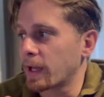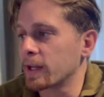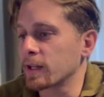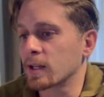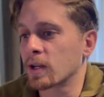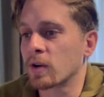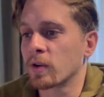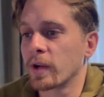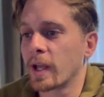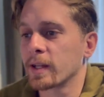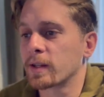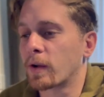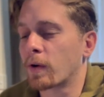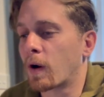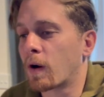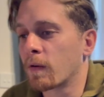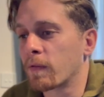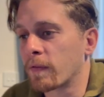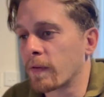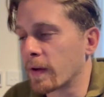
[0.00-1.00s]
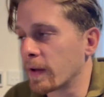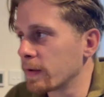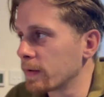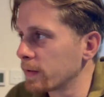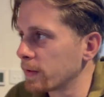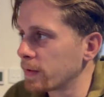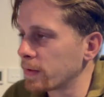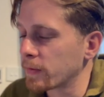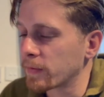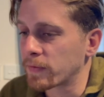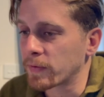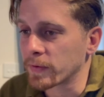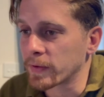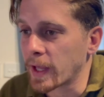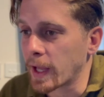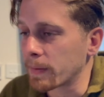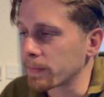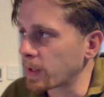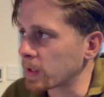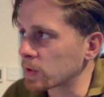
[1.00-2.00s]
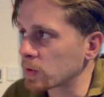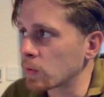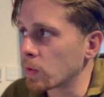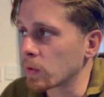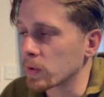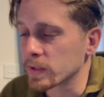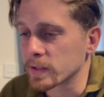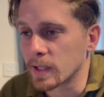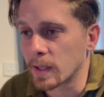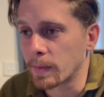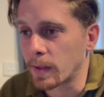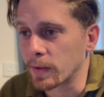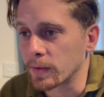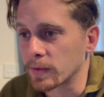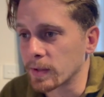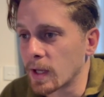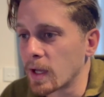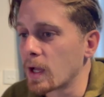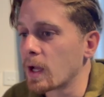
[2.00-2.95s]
and create an offer for them that calls them out.